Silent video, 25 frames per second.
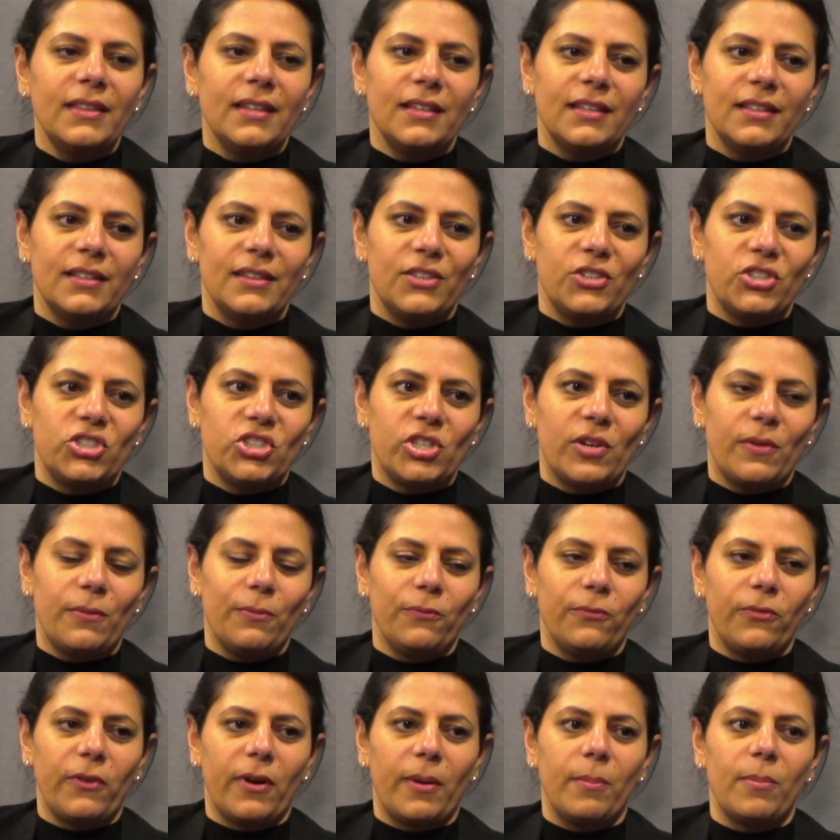the shift
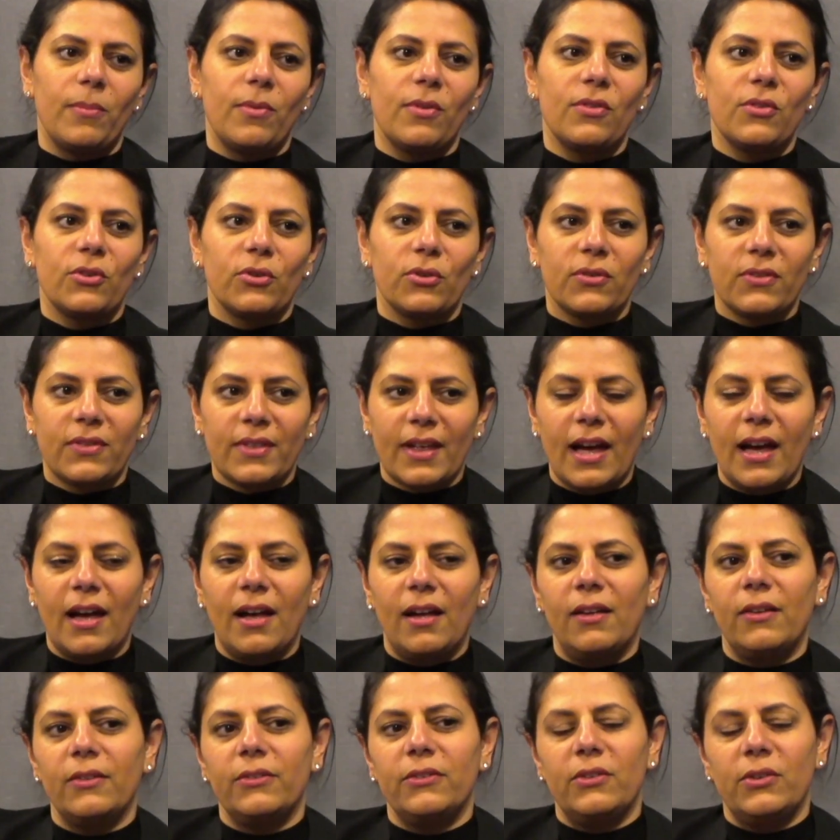from
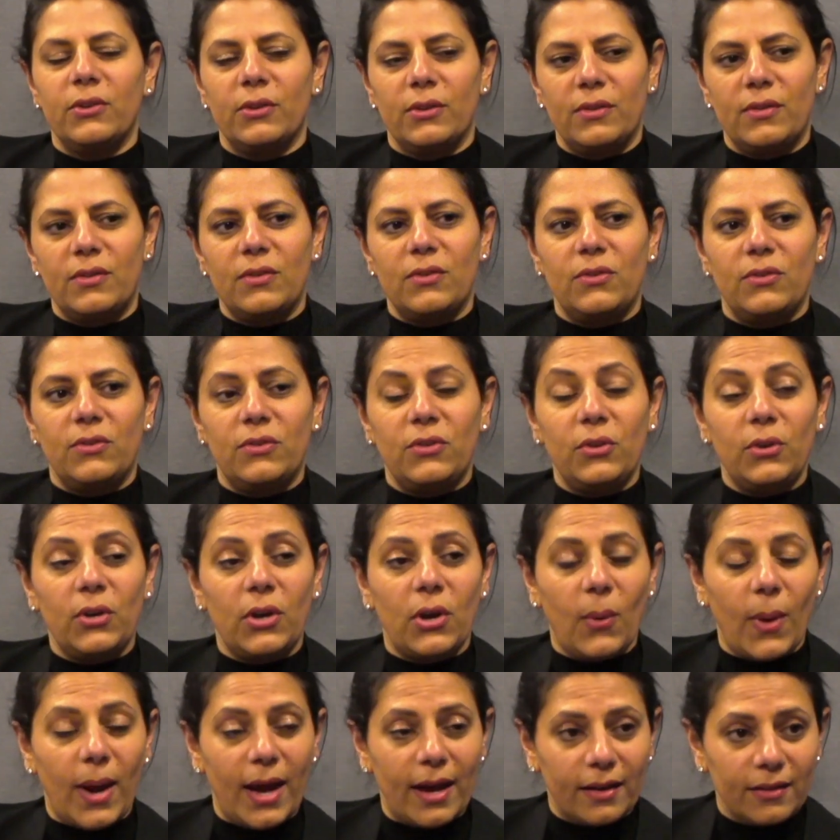Xercel to
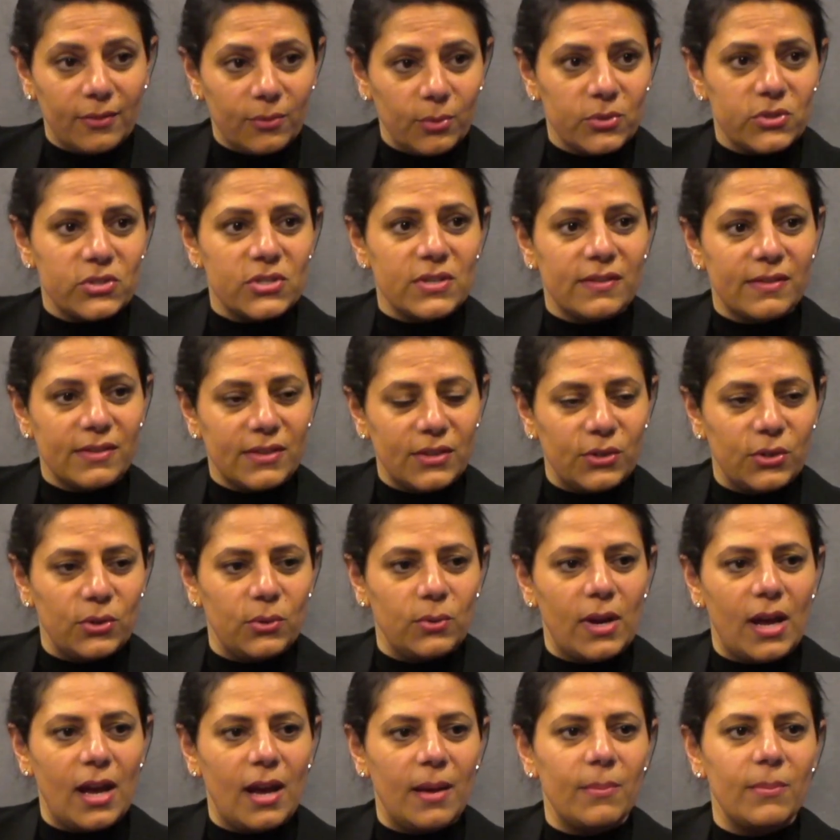Studio X, which is the new
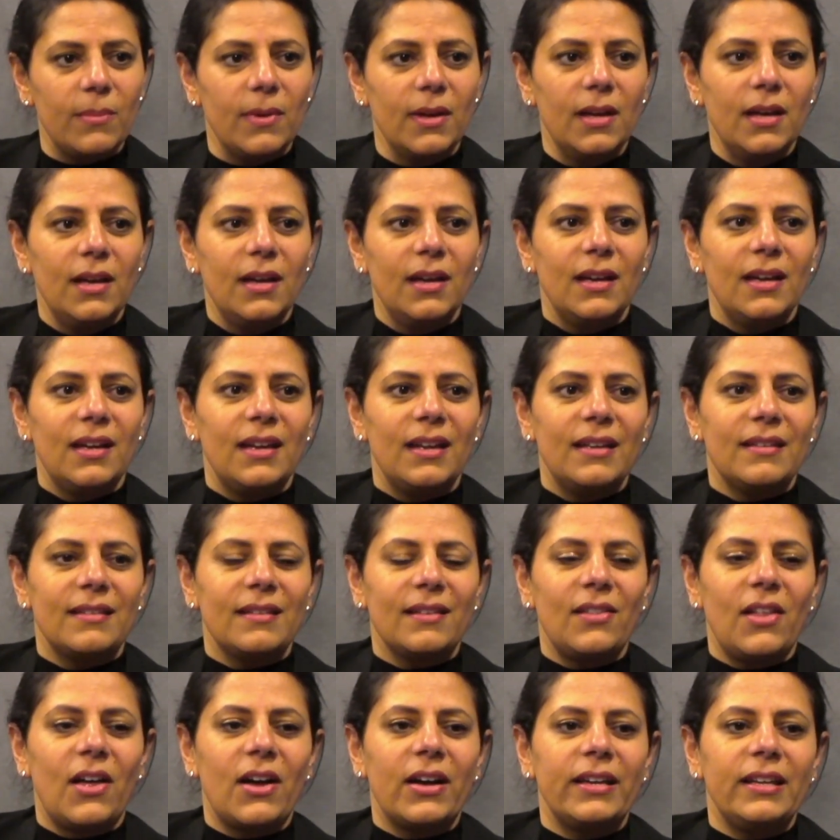name, is a
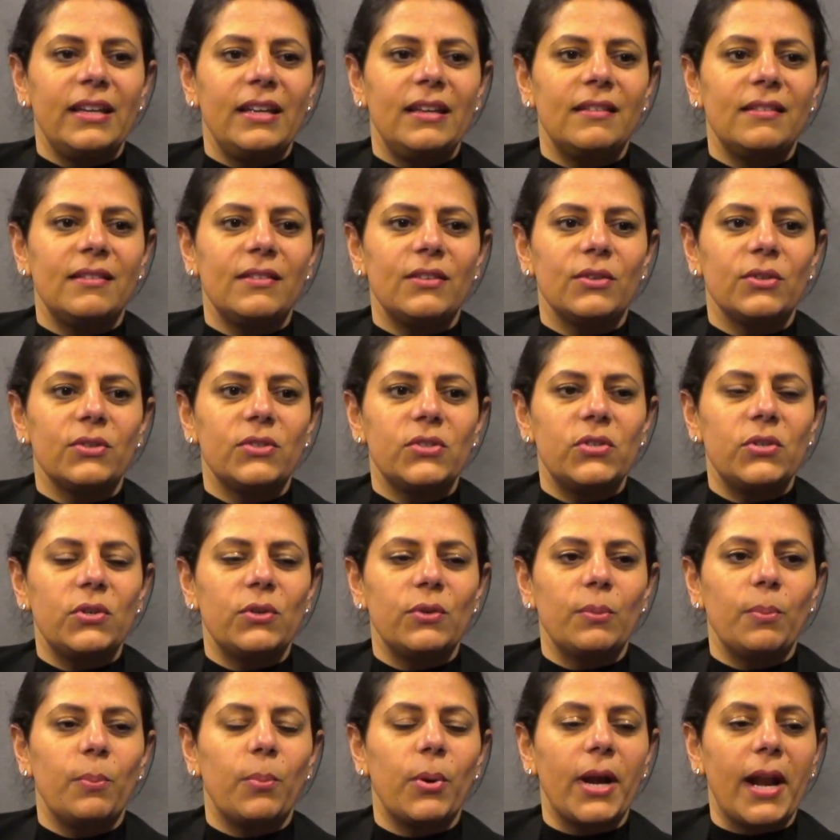lot easier
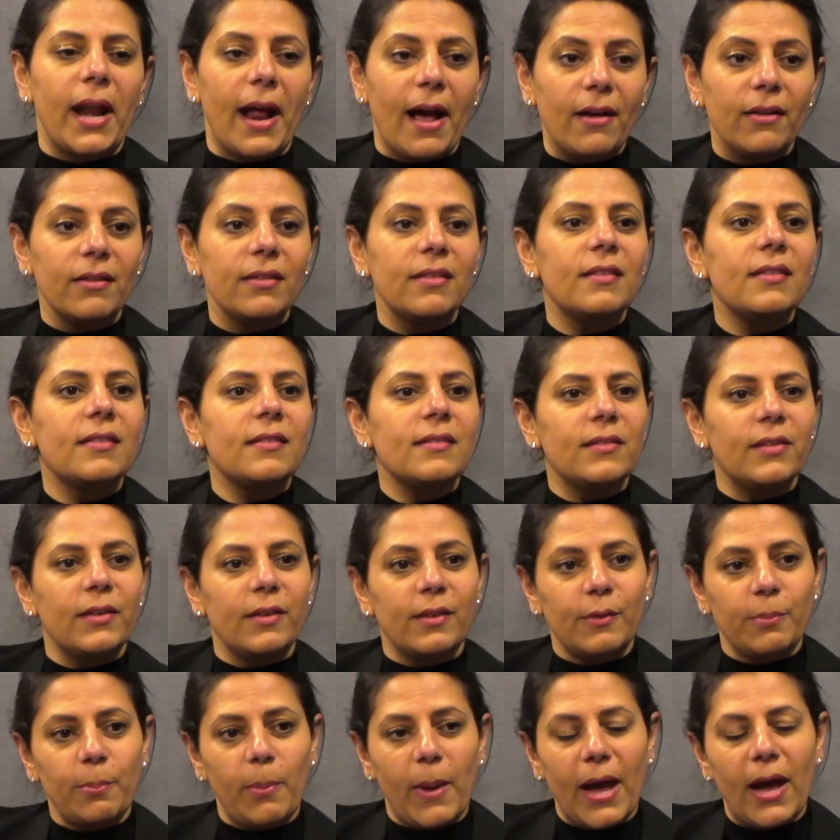to pronounce, to
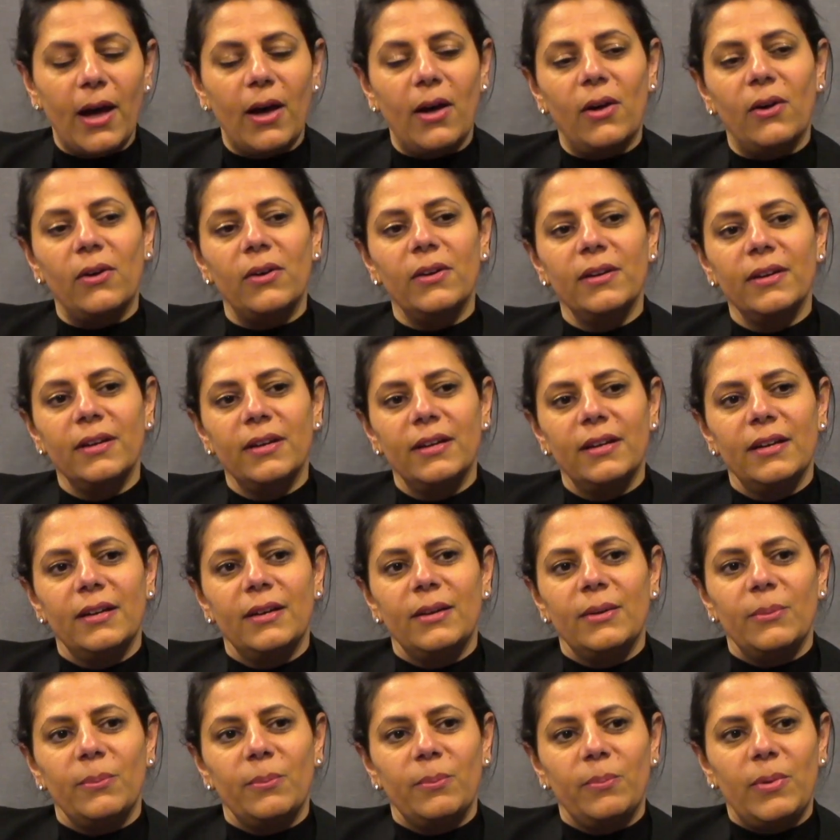spell.
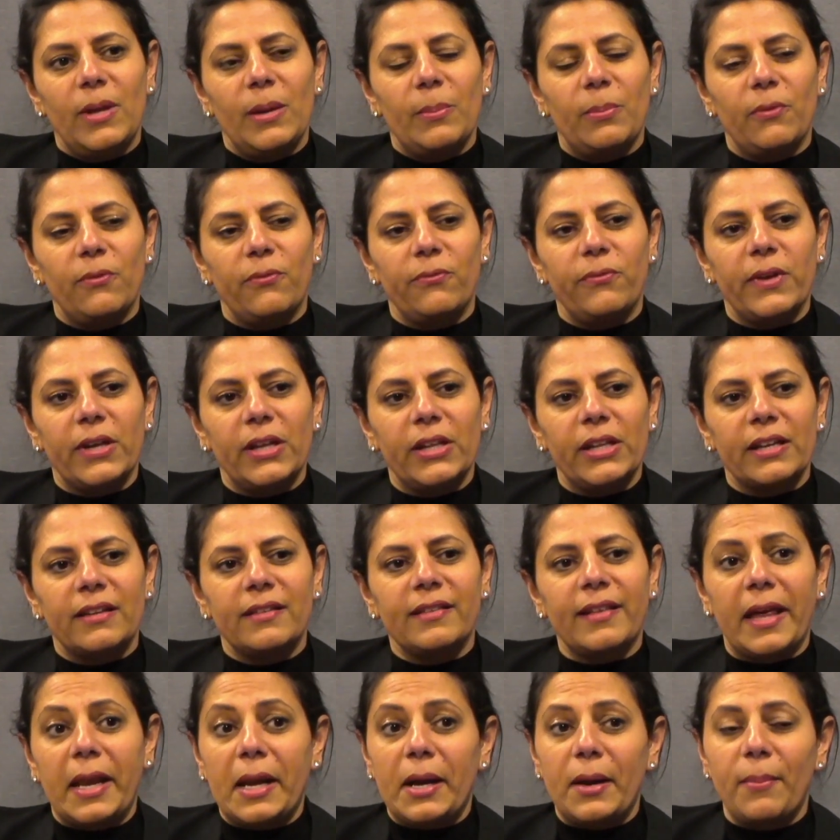Yes. People feel
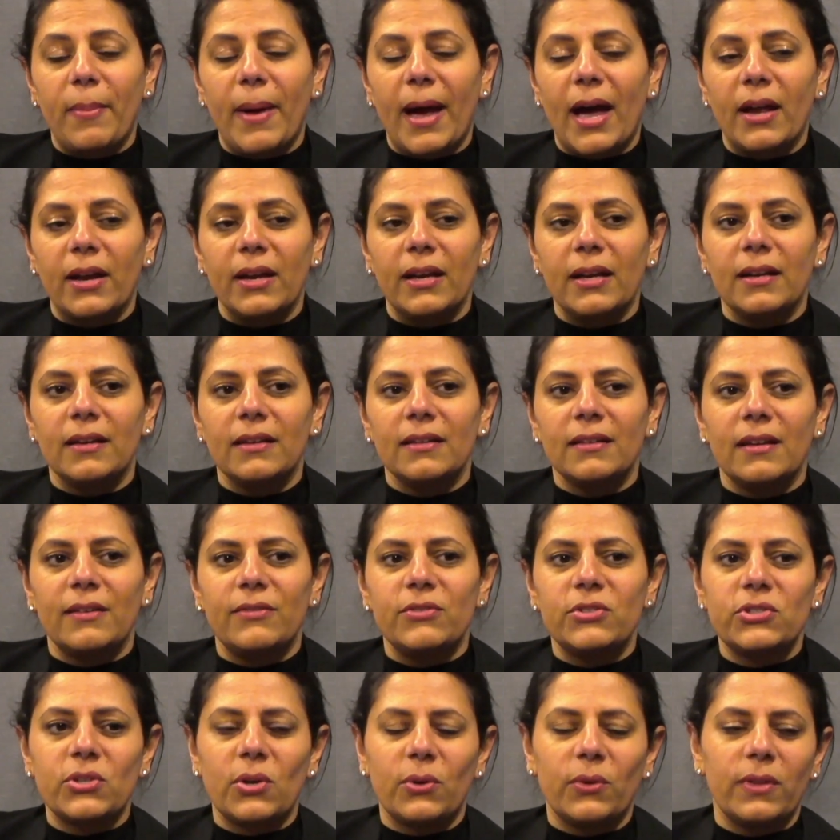excited about it. I've
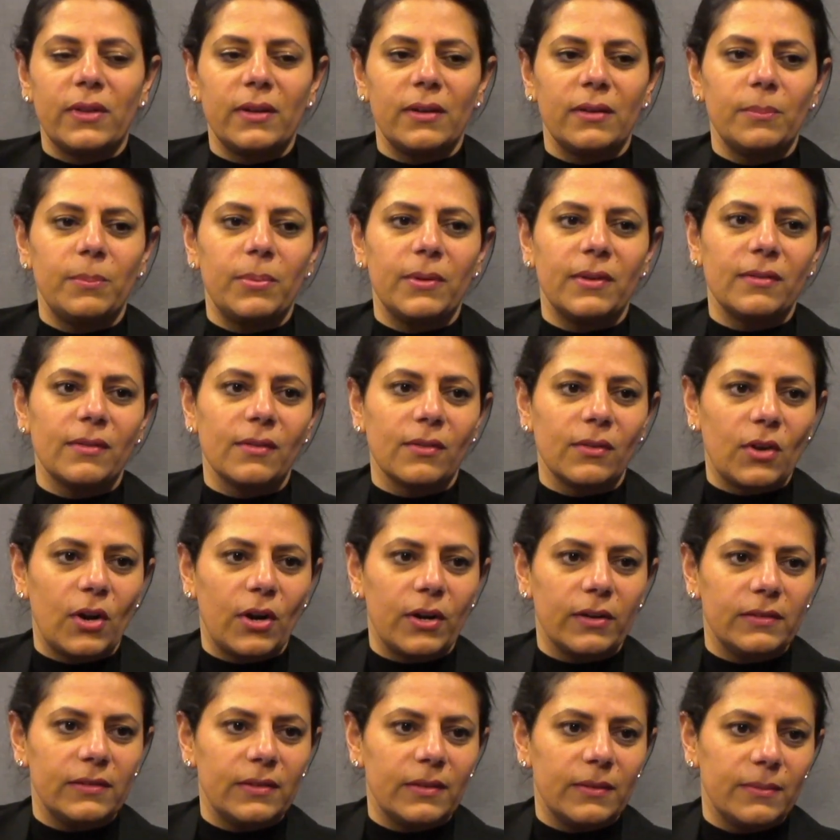showed the business
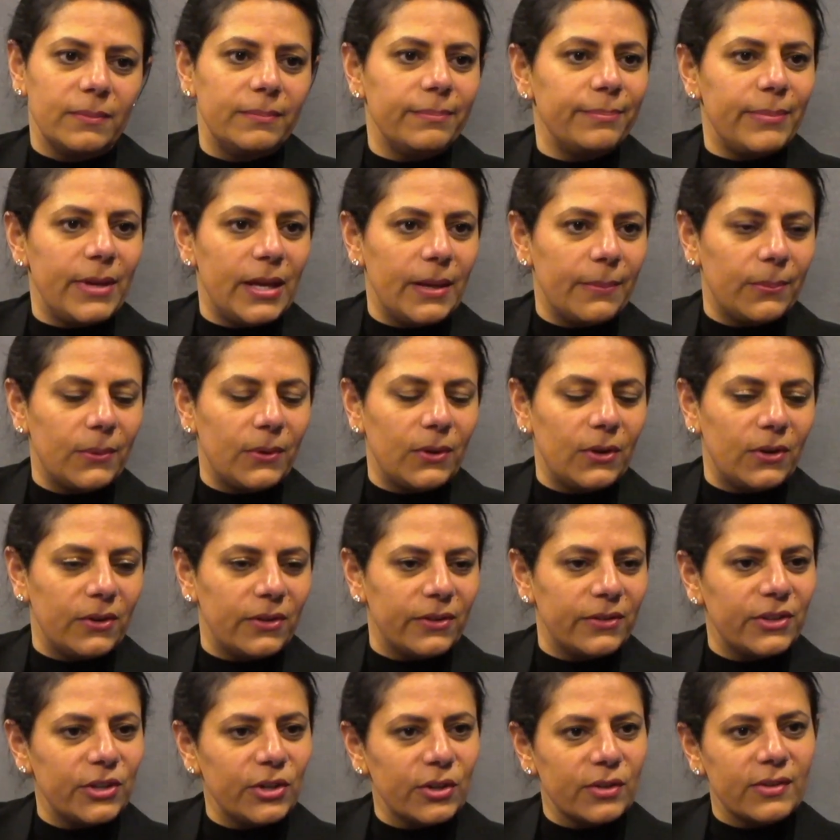card to
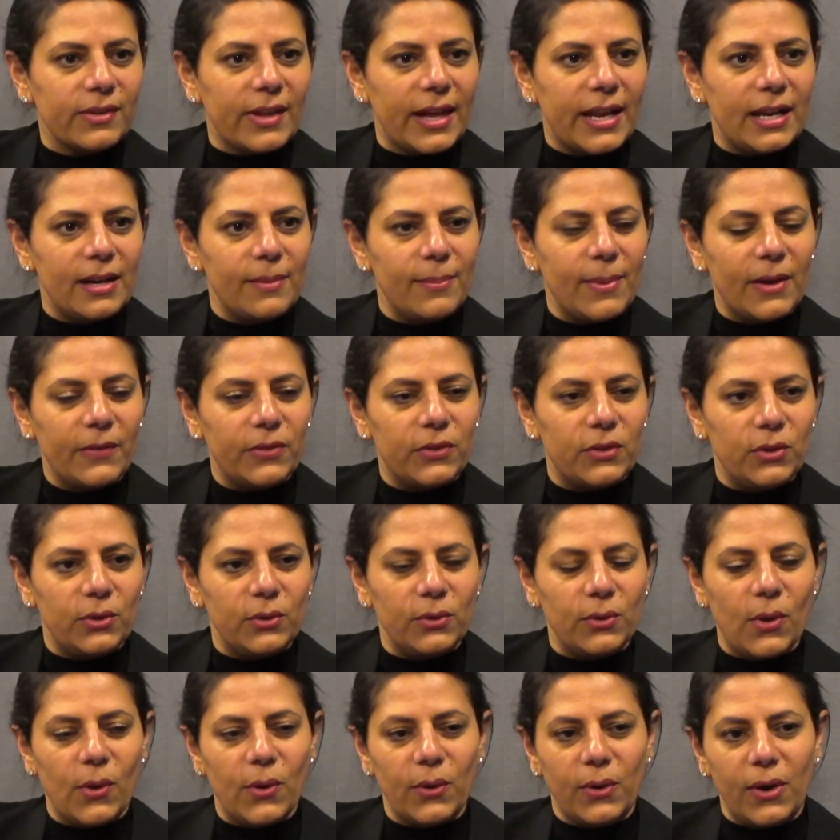people. They're excited about the new
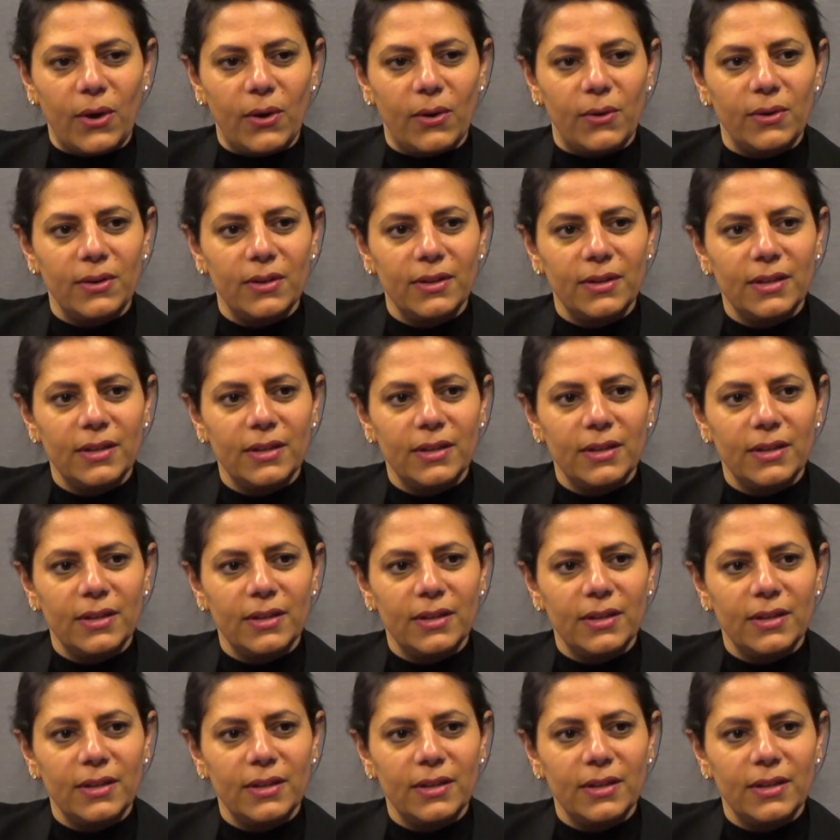logo.